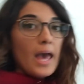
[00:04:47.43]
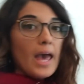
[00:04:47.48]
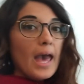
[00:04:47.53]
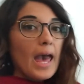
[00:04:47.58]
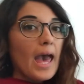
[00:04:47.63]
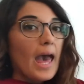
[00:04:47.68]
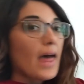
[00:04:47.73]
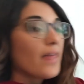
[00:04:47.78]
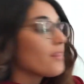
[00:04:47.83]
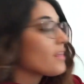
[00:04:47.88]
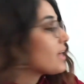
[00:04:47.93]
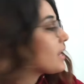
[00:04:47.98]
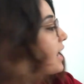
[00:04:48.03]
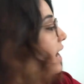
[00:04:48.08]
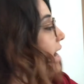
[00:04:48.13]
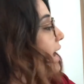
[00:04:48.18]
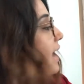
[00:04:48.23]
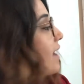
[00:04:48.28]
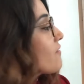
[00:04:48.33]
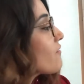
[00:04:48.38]
And then
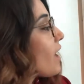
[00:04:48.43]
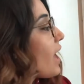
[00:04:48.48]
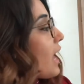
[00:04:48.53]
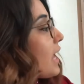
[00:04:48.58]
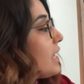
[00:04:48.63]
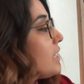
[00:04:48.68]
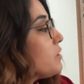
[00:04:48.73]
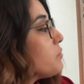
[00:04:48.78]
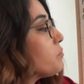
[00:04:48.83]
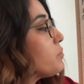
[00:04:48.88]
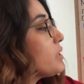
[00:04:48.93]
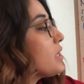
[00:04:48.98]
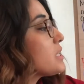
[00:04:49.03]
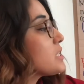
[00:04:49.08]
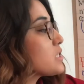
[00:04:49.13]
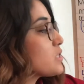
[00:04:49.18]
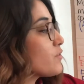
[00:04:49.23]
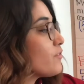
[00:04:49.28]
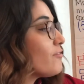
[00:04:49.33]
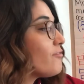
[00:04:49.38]
I have 8
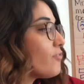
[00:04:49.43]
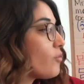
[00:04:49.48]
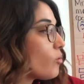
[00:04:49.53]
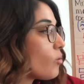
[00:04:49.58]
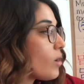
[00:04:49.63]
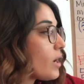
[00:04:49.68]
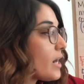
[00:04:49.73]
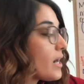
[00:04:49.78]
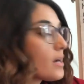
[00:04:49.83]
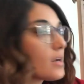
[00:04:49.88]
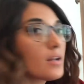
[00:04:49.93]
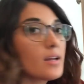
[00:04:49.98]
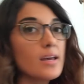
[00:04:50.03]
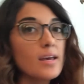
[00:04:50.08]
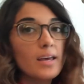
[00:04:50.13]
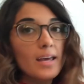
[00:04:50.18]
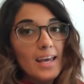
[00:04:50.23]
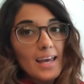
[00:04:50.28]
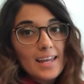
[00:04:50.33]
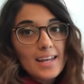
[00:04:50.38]
plus 4,
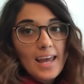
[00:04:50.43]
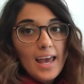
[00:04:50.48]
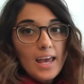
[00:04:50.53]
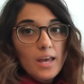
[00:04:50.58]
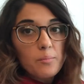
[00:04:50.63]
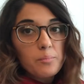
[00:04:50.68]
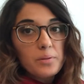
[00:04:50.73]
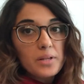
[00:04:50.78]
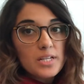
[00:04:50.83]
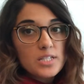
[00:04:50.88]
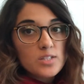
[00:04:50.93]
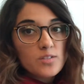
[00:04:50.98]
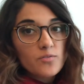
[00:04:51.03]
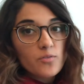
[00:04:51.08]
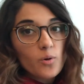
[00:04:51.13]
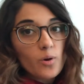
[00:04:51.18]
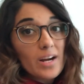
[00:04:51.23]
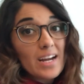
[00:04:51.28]
and 8 plus 4